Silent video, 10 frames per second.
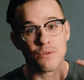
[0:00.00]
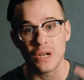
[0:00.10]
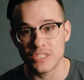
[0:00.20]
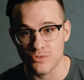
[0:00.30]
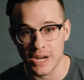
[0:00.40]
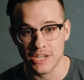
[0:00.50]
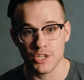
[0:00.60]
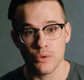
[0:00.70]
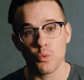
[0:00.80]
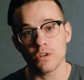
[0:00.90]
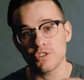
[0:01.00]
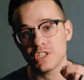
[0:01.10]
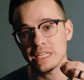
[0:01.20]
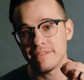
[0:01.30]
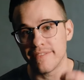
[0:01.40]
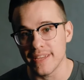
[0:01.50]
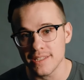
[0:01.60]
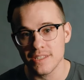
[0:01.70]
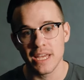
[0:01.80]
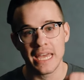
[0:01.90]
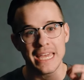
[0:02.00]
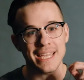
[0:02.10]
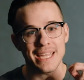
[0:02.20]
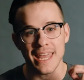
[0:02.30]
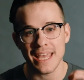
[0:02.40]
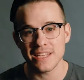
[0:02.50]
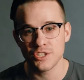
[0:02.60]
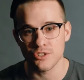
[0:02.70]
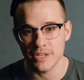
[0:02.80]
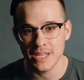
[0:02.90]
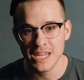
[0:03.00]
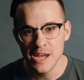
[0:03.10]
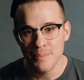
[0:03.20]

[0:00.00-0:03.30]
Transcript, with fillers: and resurrection weren't just events in history,